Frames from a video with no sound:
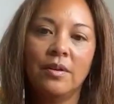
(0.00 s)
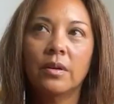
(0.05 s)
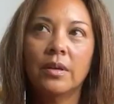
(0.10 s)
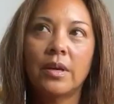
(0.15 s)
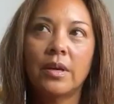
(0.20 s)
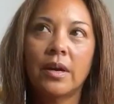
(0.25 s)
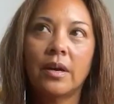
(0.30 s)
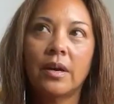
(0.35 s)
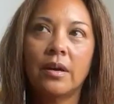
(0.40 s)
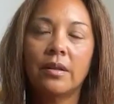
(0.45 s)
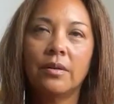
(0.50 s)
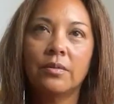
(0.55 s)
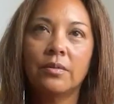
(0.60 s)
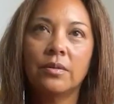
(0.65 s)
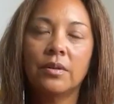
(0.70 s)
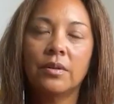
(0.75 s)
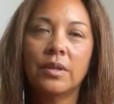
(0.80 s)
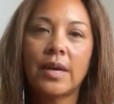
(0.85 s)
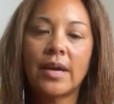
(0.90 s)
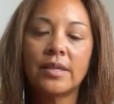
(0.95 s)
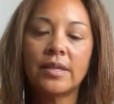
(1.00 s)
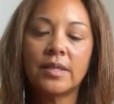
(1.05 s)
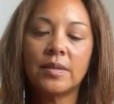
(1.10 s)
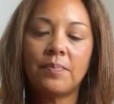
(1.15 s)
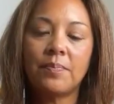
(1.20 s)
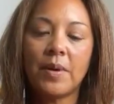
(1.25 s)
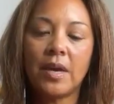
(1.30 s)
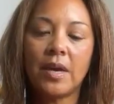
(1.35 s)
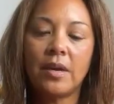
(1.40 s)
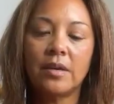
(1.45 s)
Yeah, that
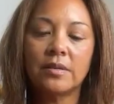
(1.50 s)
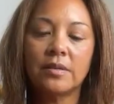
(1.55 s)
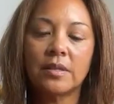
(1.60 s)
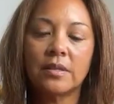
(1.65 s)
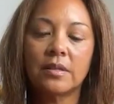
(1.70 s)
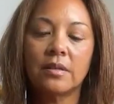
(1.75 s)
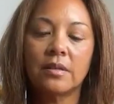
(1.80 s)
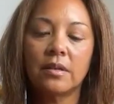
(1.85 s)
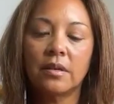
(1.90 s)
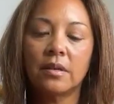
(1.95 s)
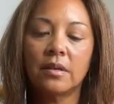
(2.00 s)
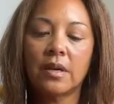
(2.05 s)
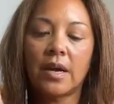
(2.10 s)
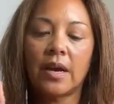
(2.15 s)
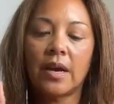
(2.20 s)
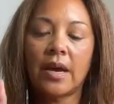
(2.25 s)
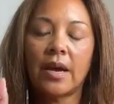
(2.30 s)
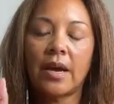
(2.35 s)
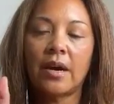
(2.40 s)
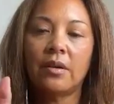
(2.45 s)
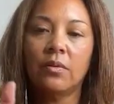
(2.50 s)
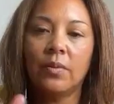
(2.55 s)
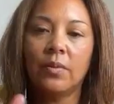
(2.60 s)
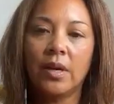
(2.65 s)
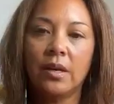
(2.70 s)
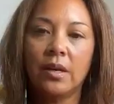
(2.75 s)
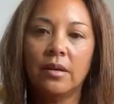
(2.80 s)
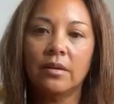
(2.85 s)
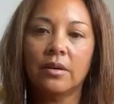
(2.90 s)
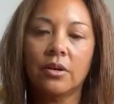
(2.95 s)
space, how do
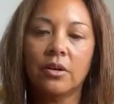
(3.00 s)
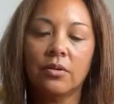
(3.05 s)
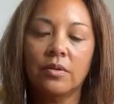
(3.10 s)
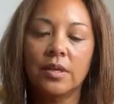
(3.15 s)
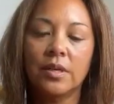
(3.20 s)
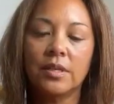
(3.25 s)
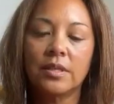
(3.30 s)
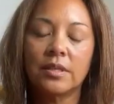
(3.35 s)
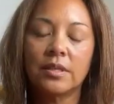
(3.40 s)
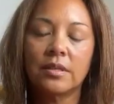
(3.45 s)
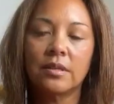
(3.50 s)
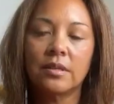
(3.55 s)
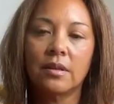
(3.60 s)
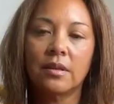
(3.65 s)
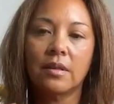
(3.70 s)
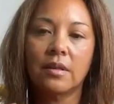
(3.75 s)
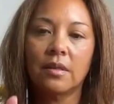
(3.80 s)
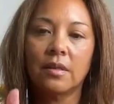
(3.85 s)
we increase